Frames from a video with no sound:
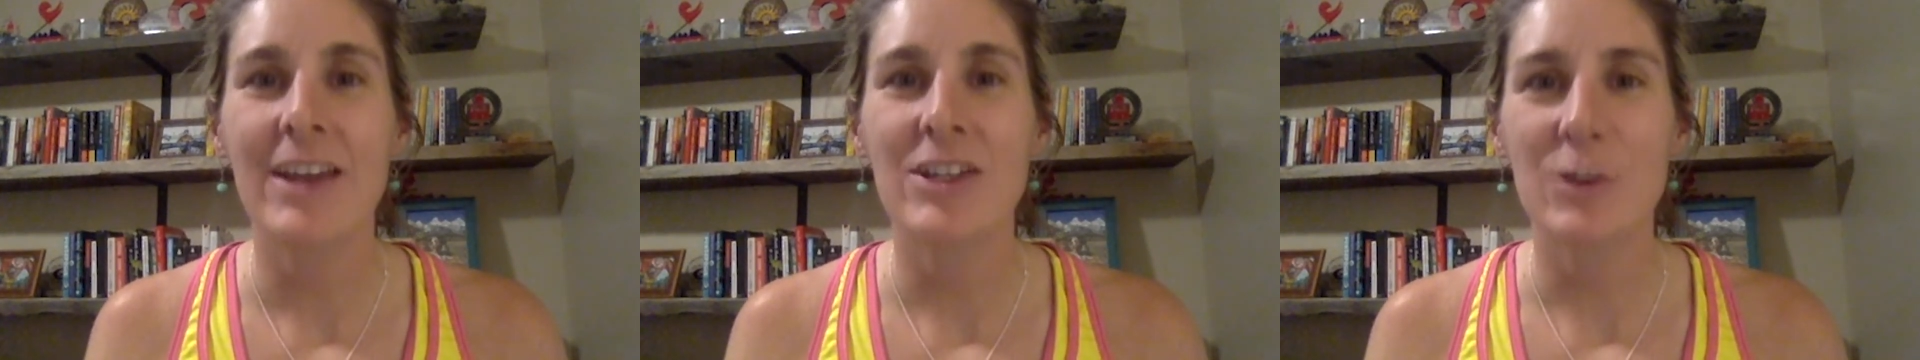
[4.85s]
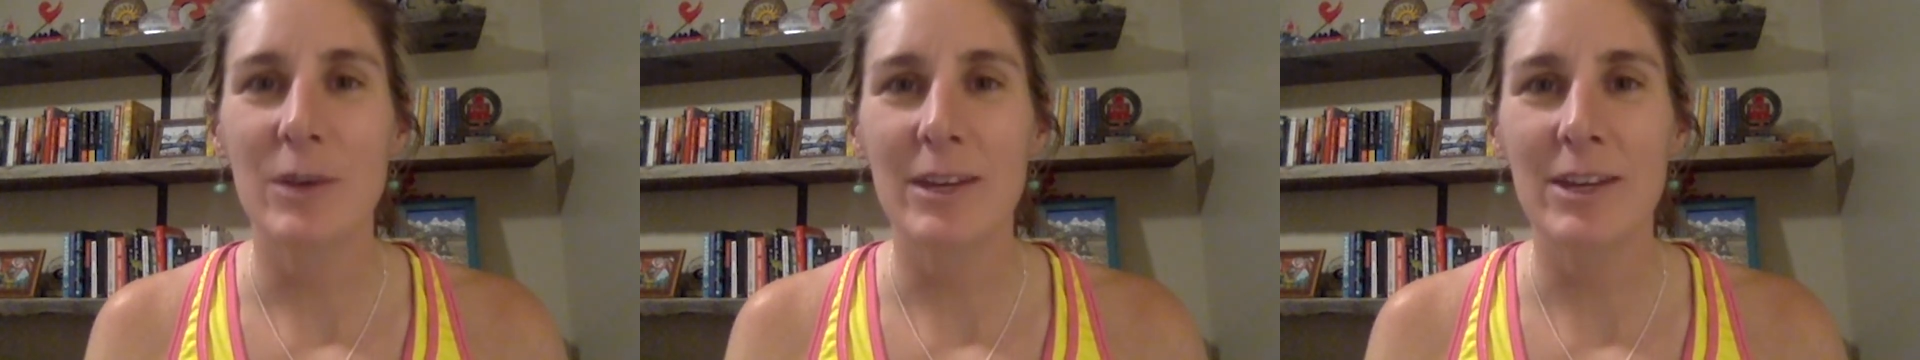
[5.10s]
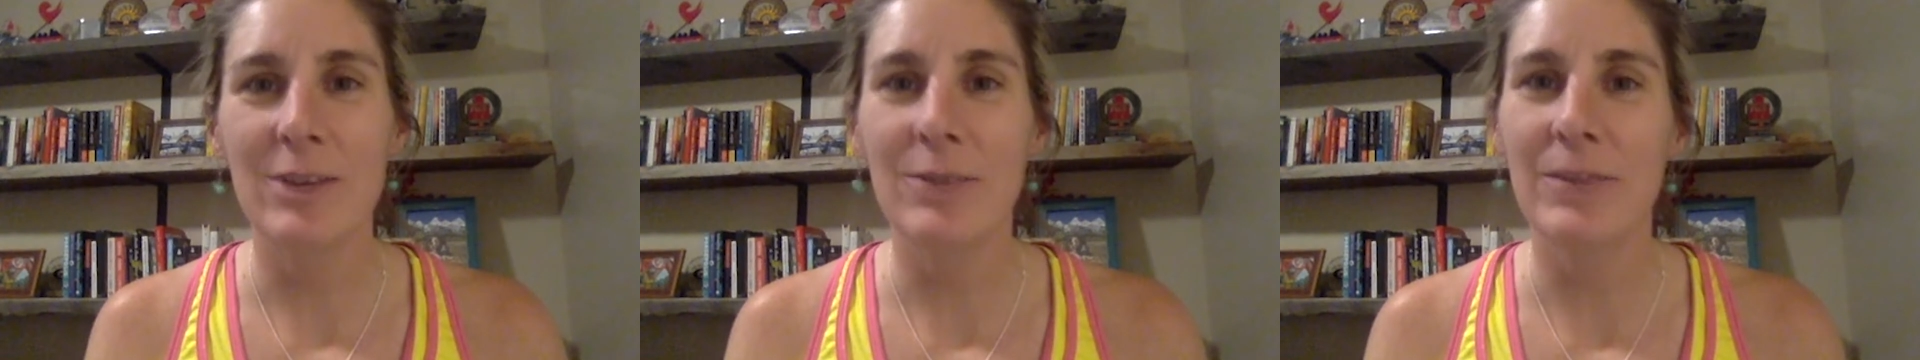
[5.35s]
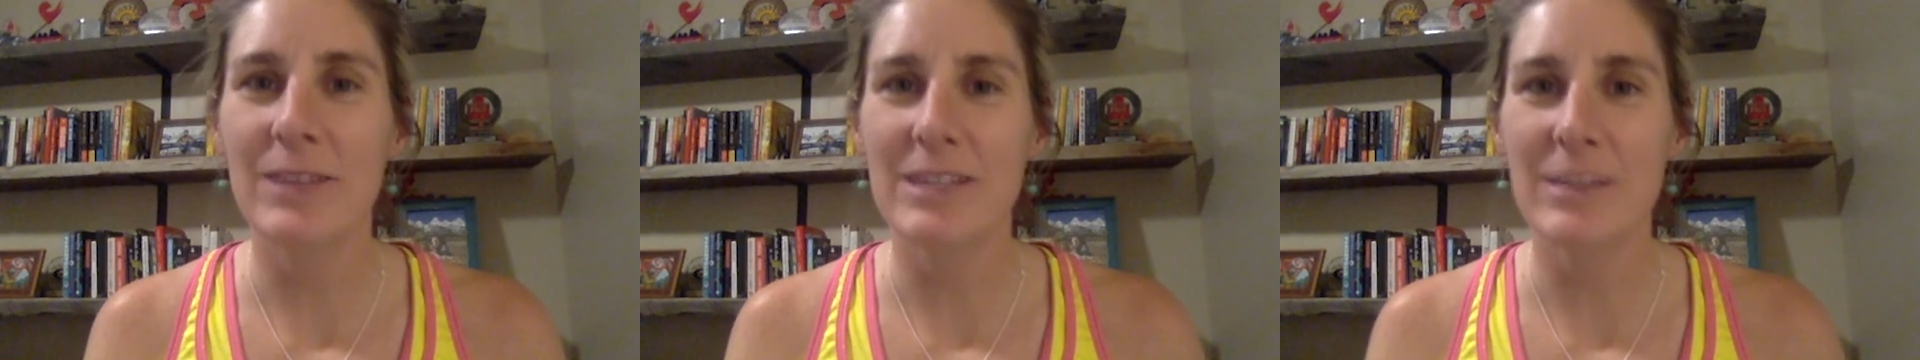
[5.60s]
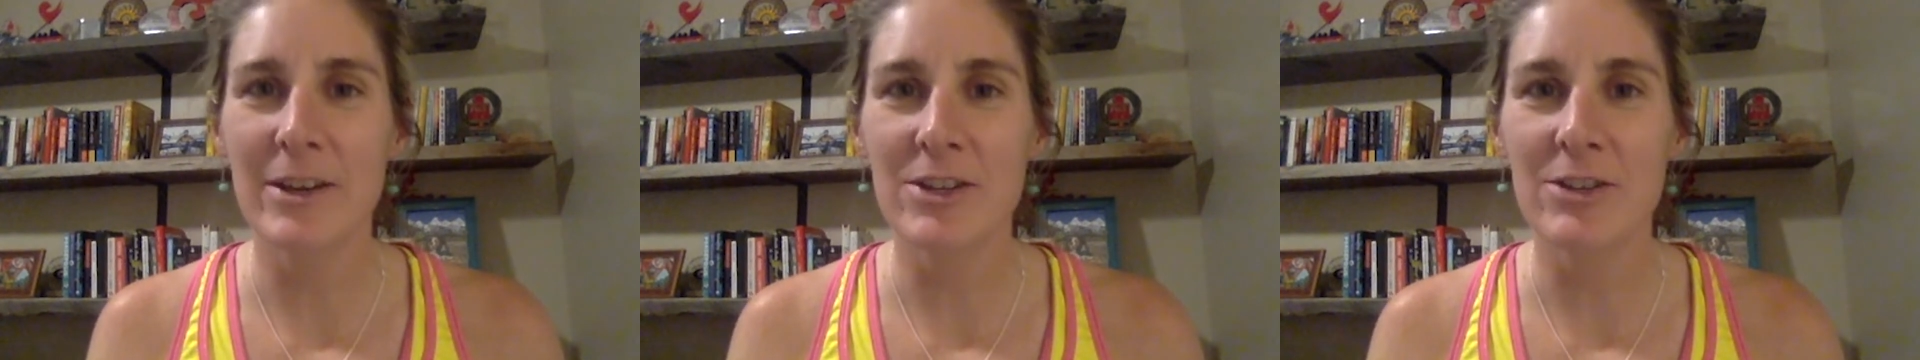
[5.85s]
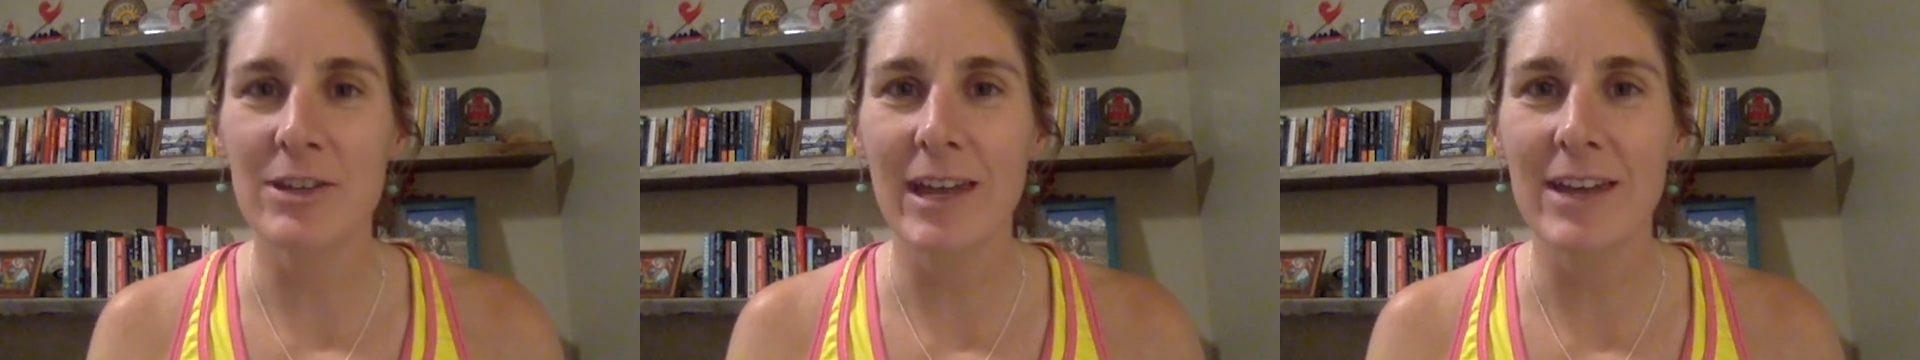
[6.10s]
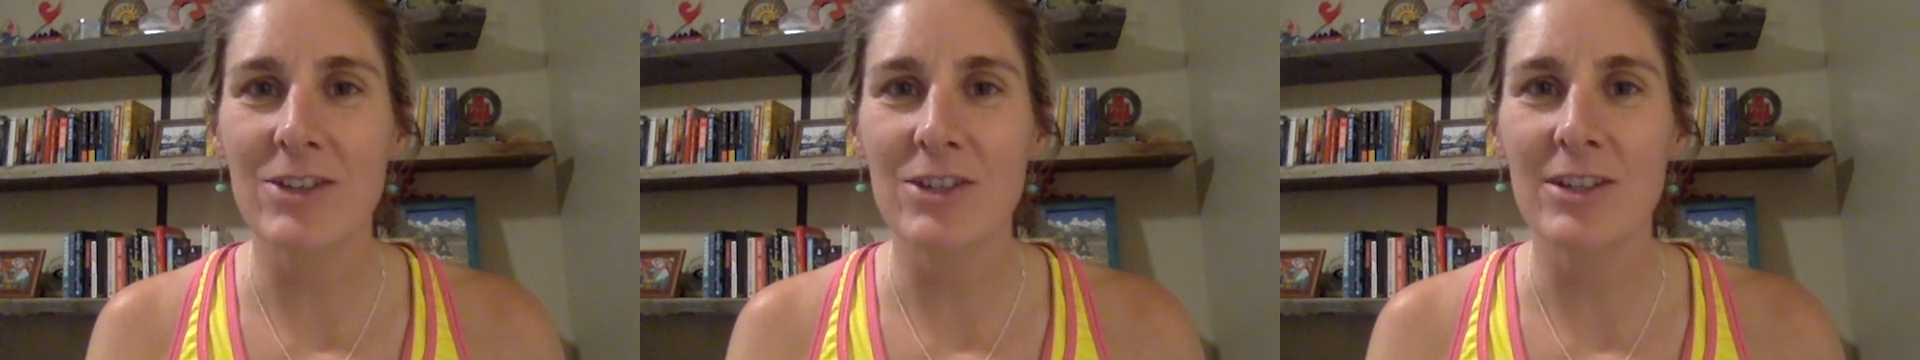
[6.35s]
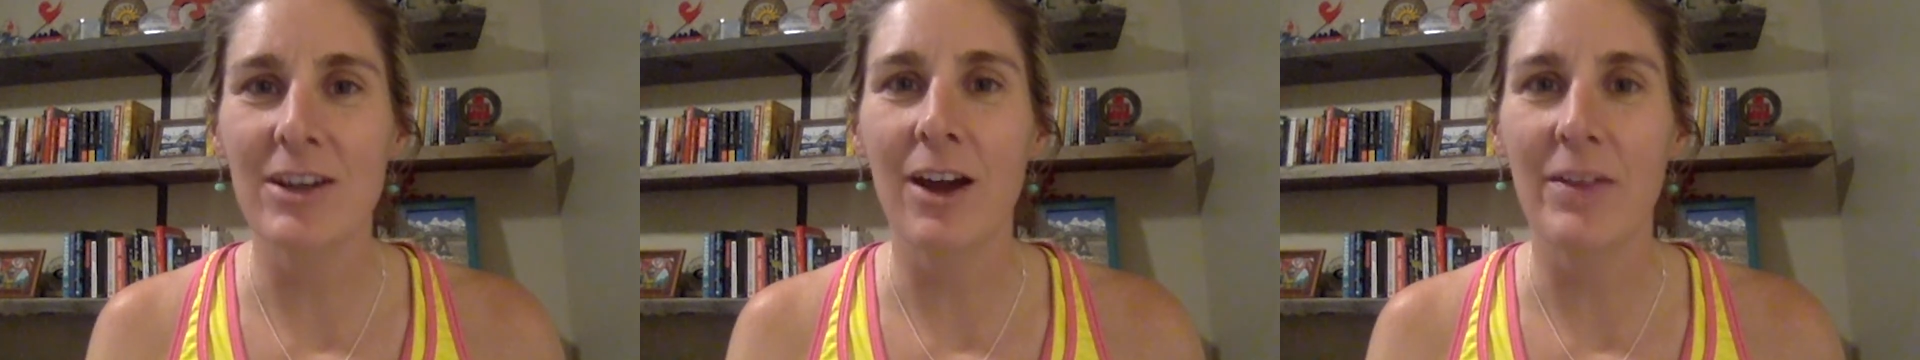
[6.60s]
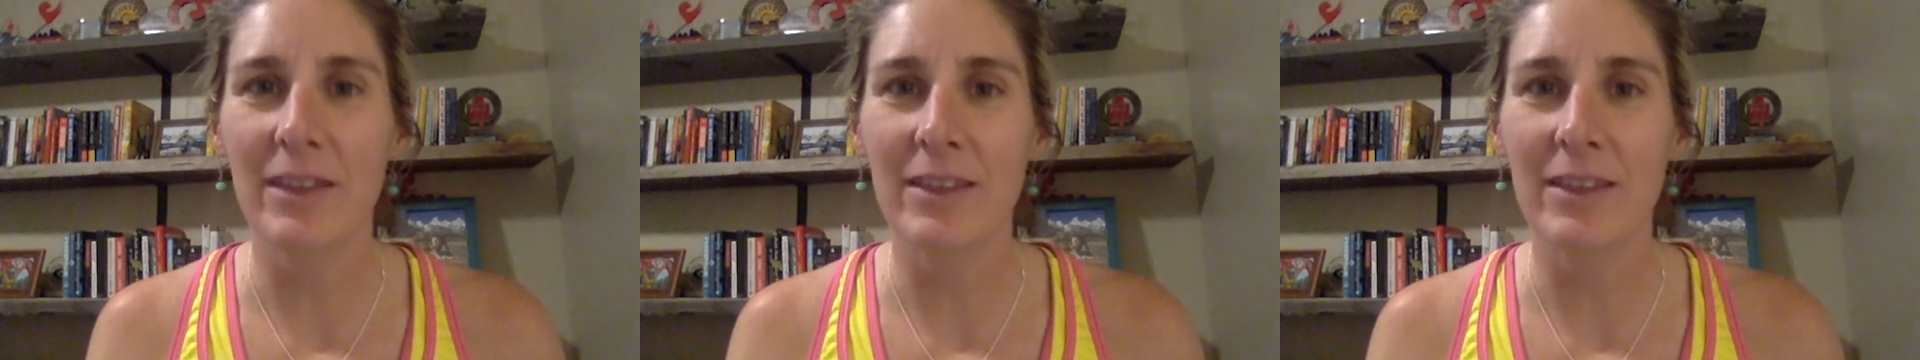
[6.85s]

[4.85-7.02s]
joining you for this special occasion on the